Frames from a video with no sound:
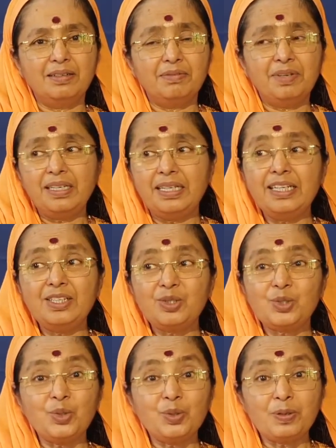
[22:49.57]
when he
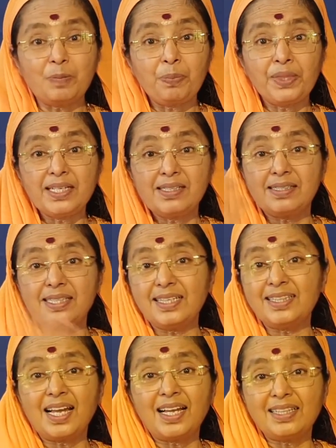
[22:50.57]
took
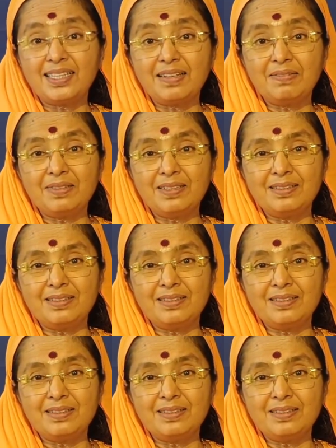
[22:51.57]
Sita Devi,